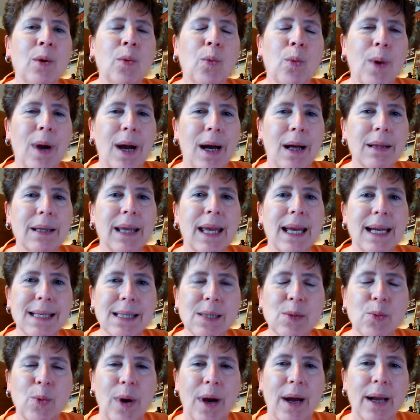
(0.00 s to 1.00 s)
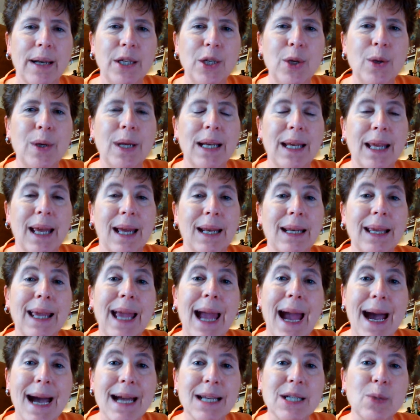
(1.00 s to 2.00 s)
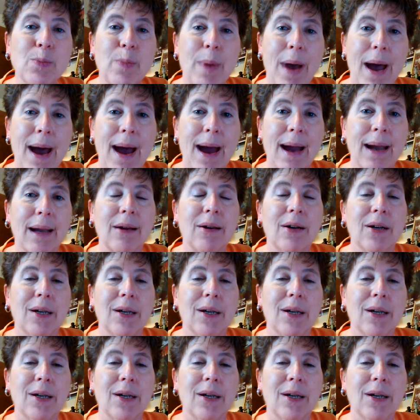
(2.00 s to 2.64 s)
Well, guess what? You can get cash back